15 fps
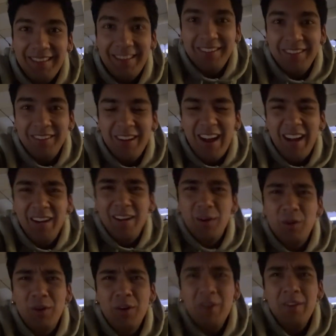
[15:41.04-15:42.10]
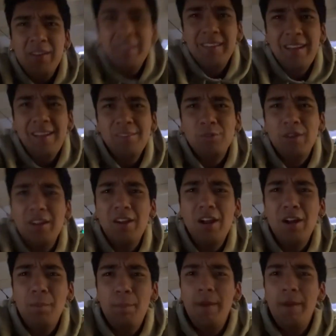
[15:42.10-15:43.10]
Thank you. I guys a lot of